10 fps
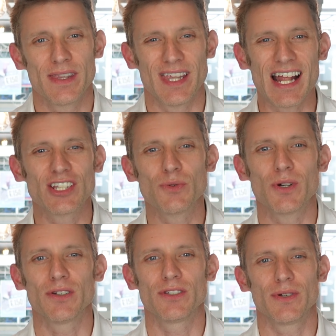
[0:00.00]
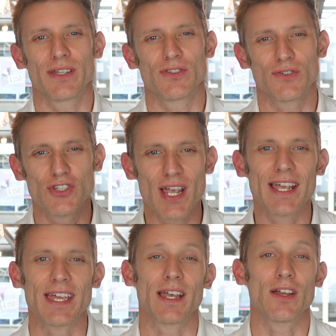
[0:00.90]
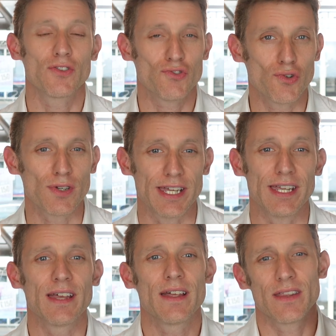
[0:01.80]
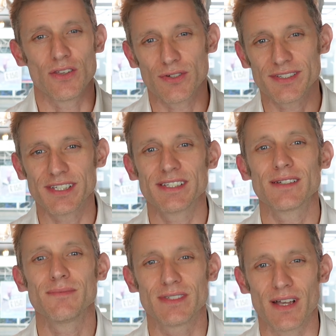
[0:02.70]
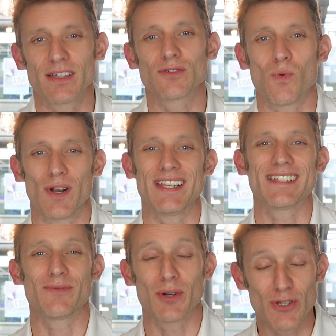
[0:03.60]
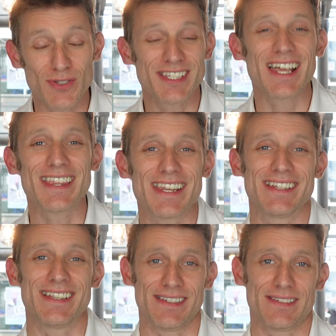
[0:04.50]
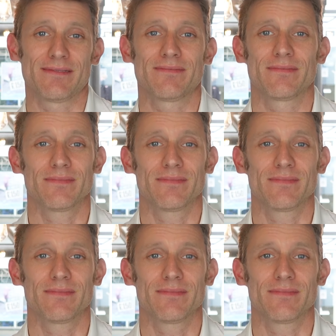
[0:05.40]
then actually what you're doing is you're checking truly that your system does what you say that it does.